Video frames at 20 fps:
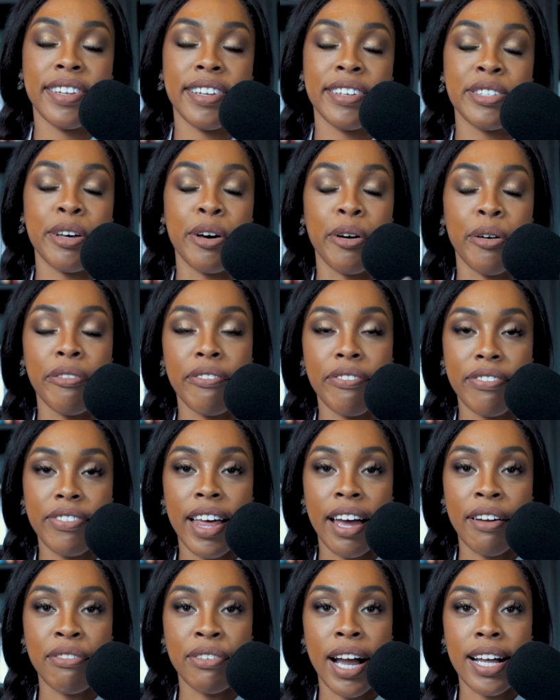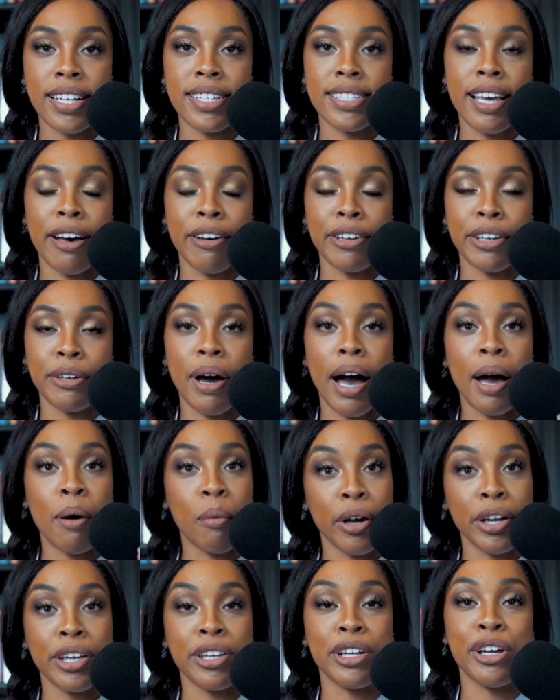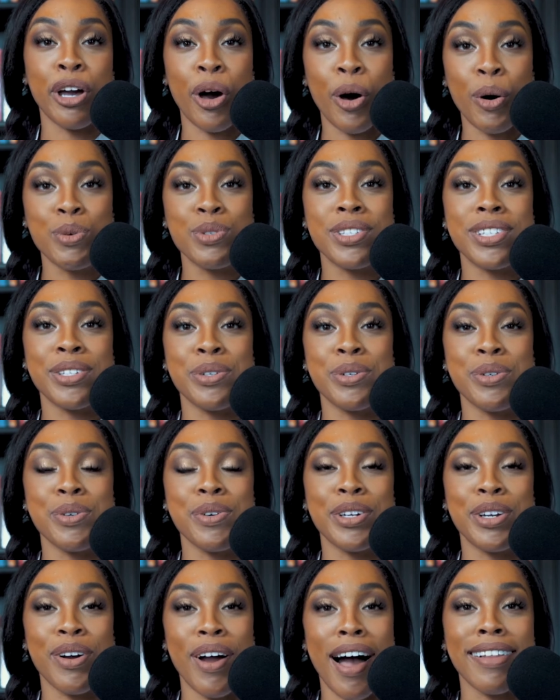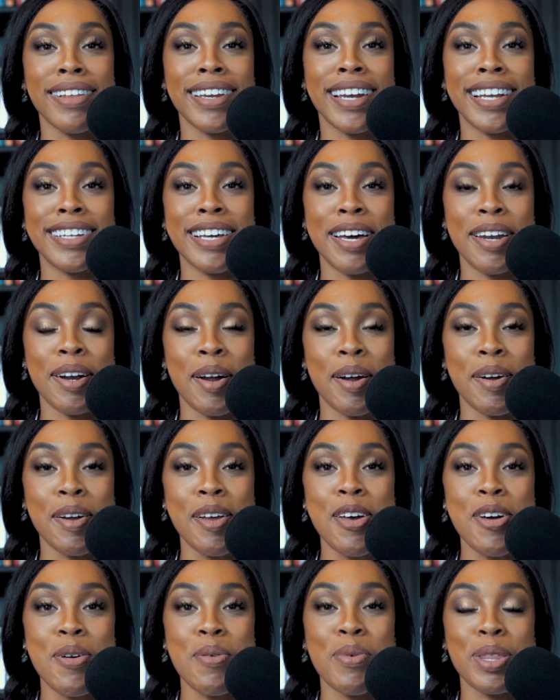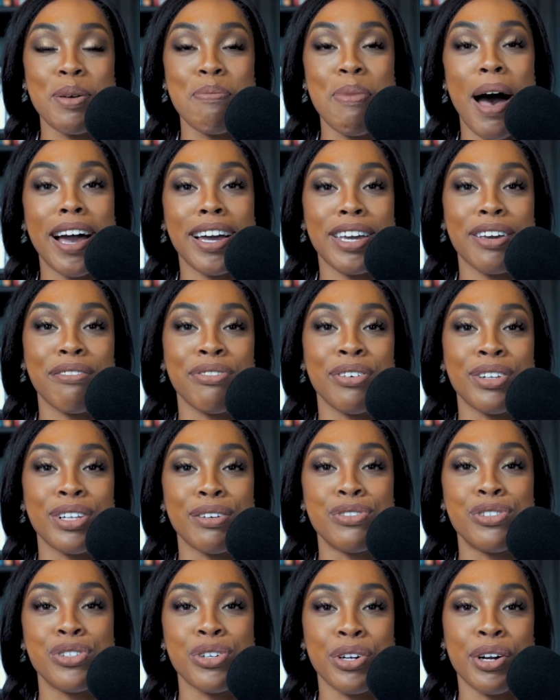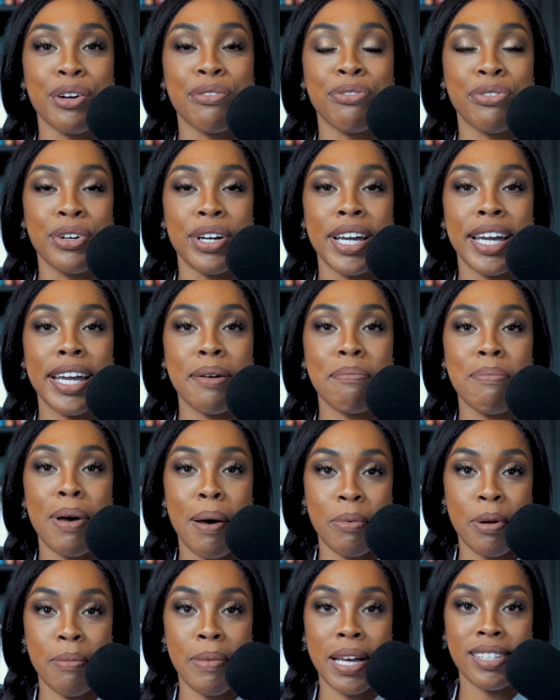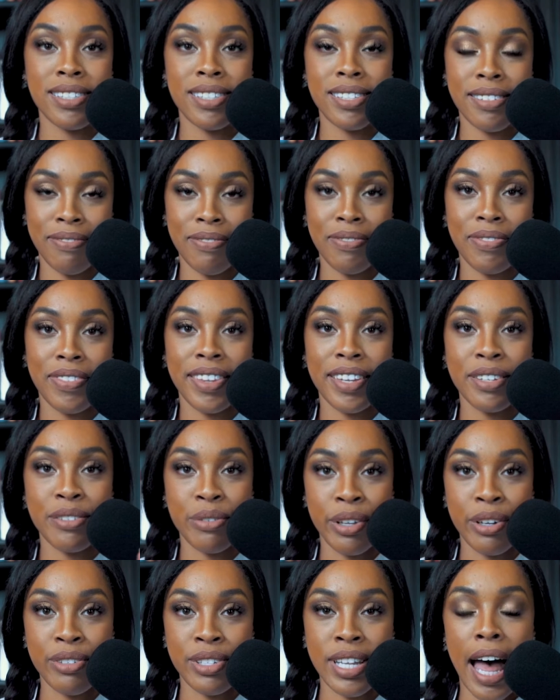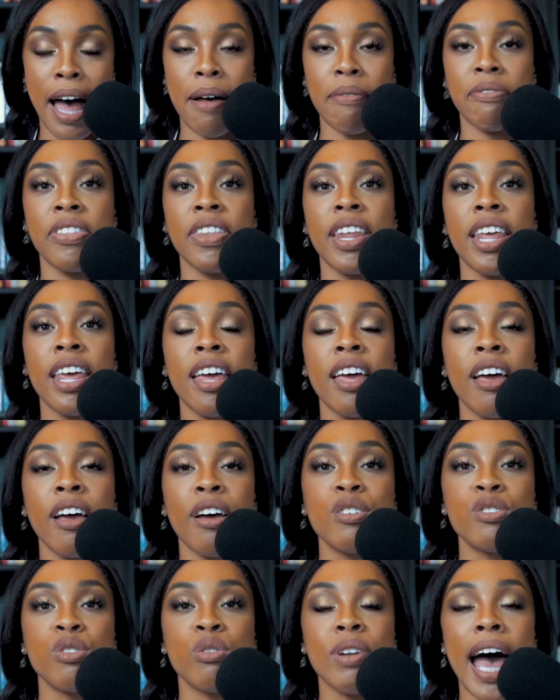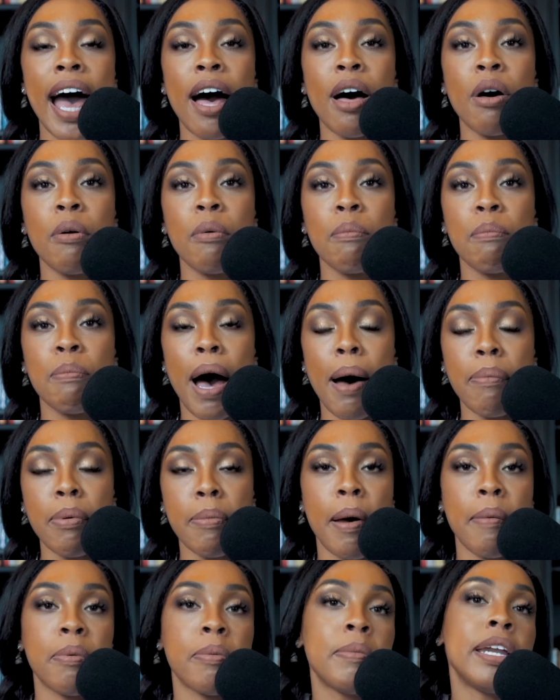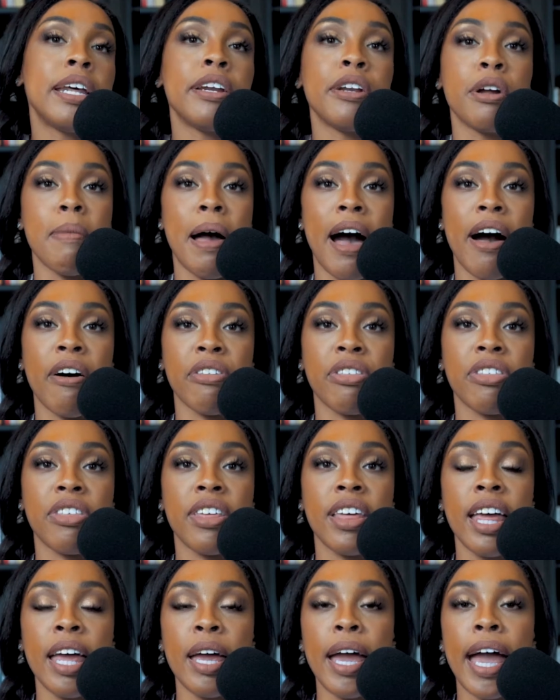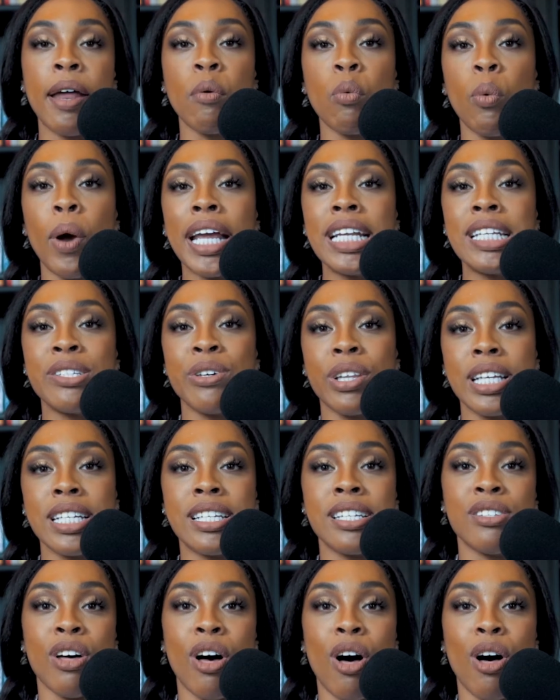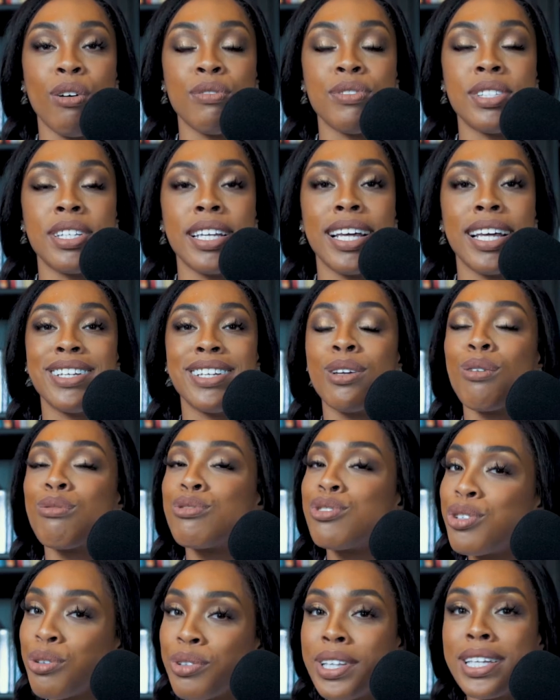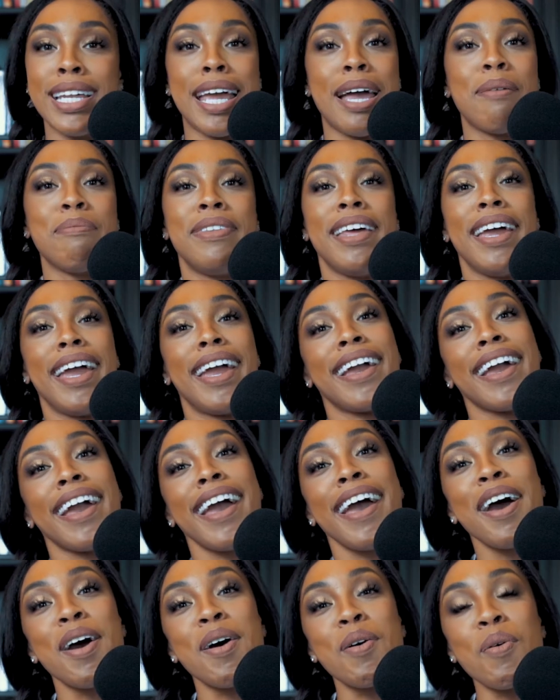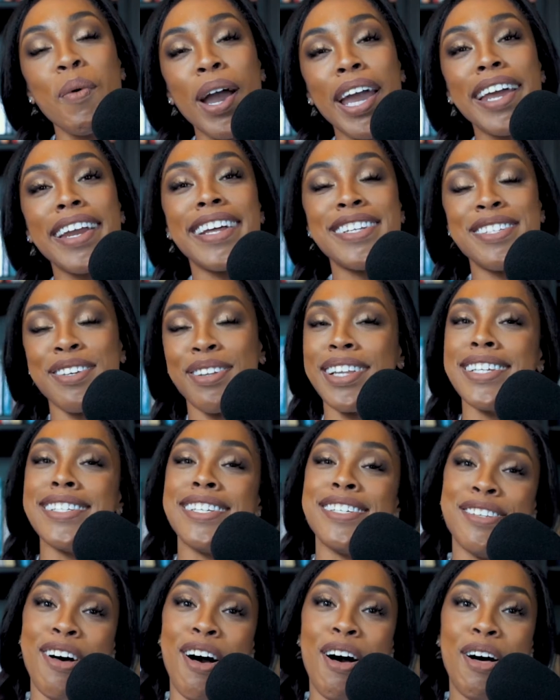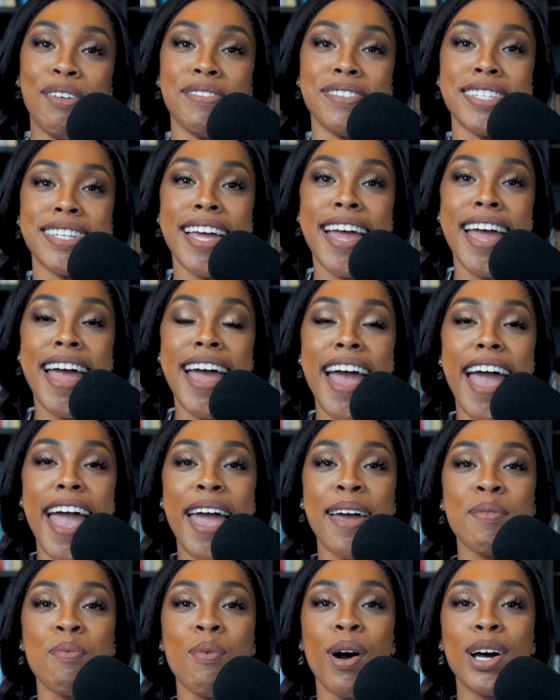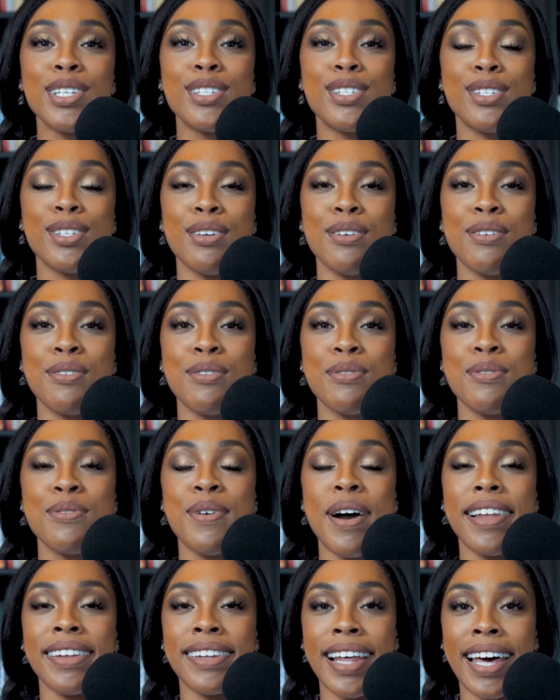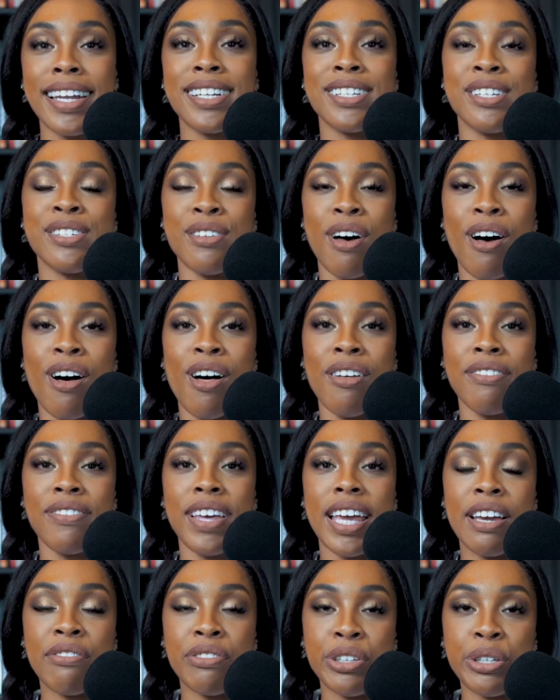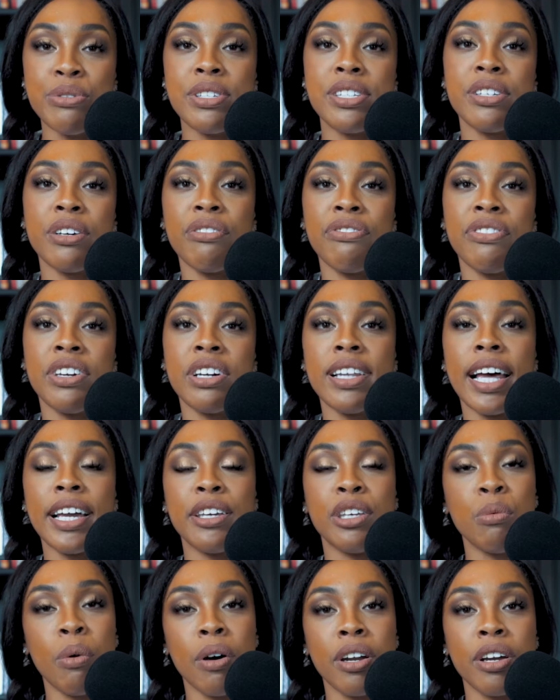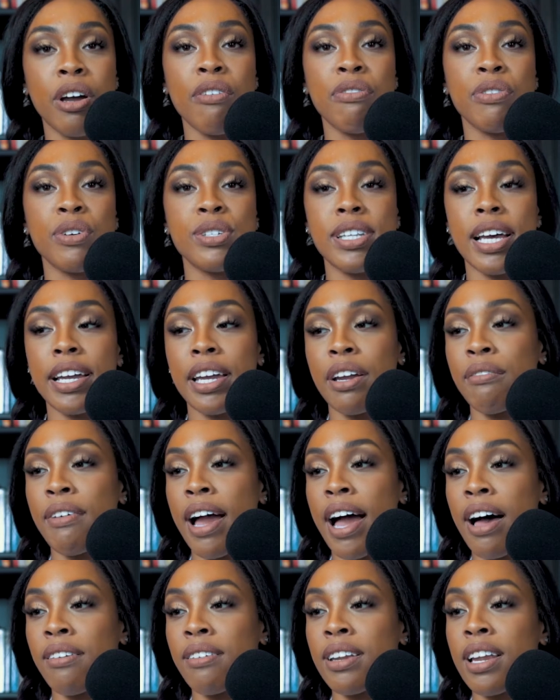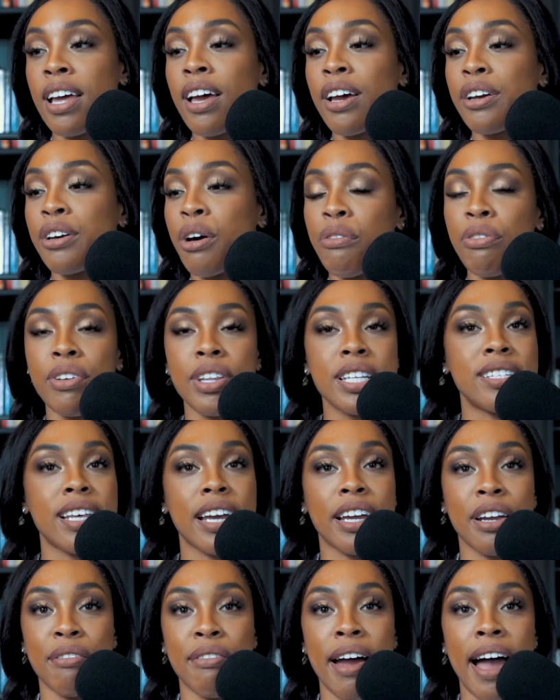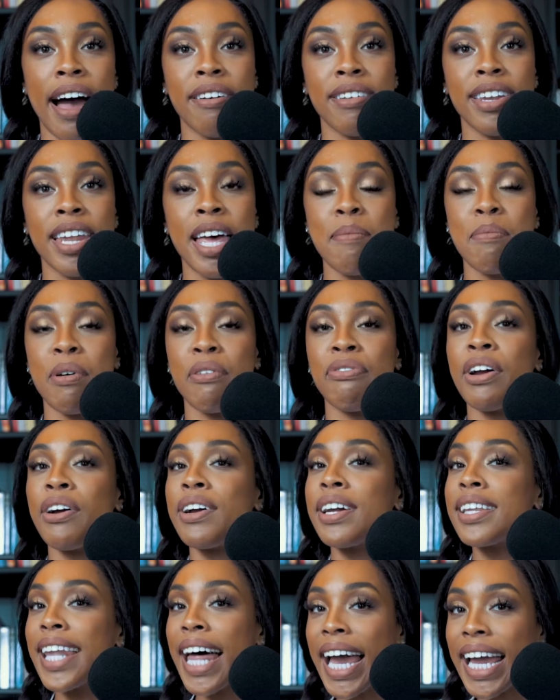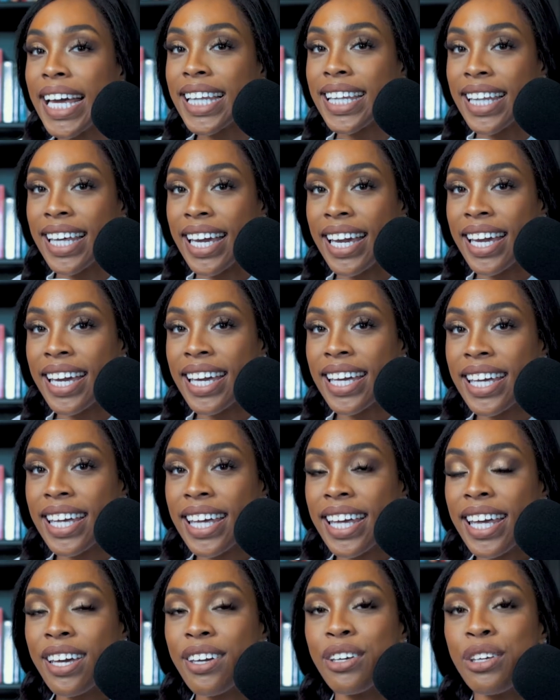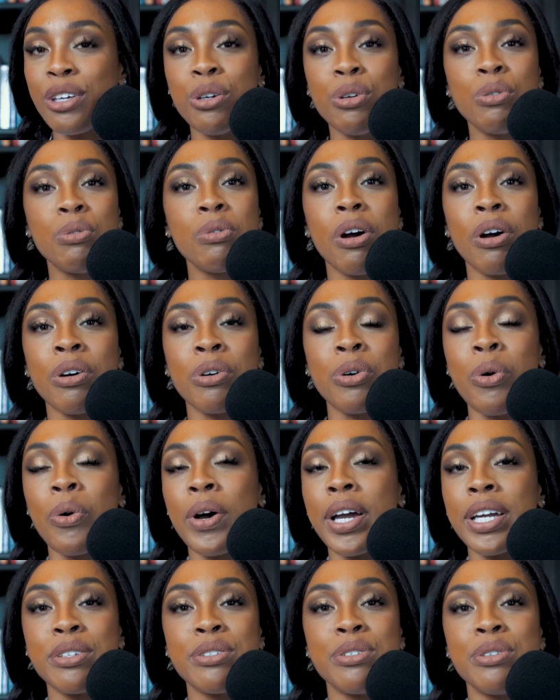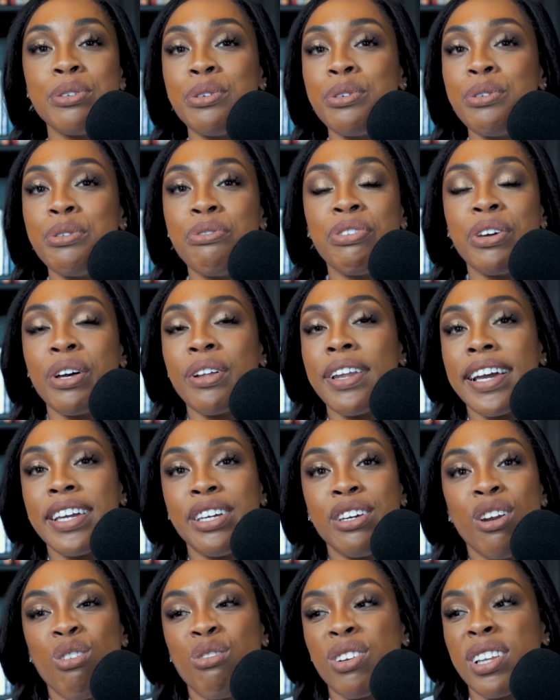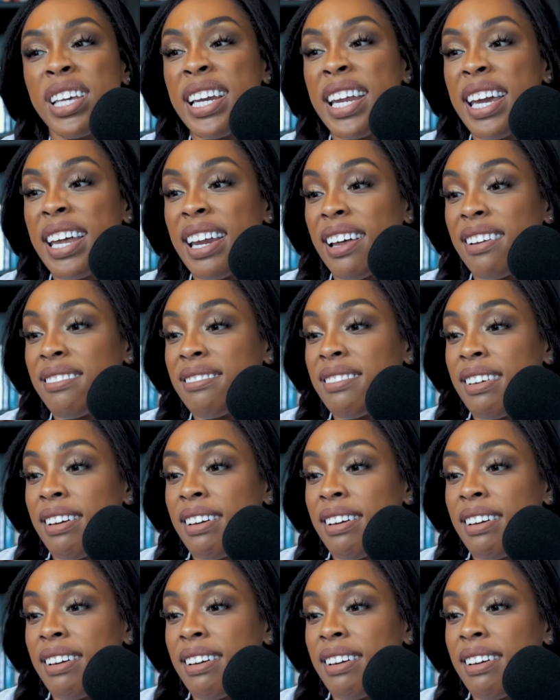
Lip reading: So I forgot to tell you, I want you to go to your holiday dinner with a pocket full of sugar-free peppermints. So there's that. So now pop a peppermint in your mouth and wait until it dissolves. Don't chew the damn thing. Wait until it dissolves. And once you let it dissolve, if you still feel like you want to go for a second round, go for the second round. But very likely, you are going to feel like you don't really need it.